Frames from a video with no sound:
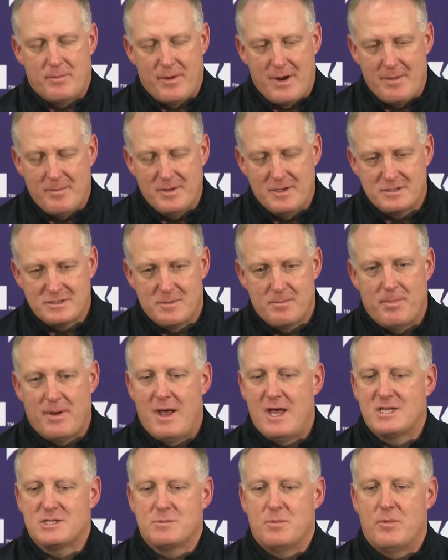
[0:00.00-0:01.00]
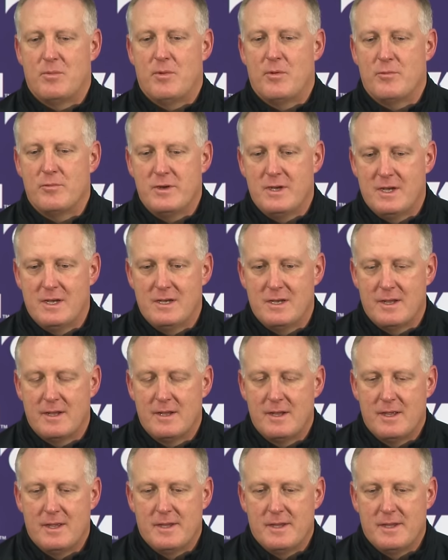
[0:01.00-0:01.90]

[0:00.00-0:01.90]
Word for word: Probably is impossible, but we need to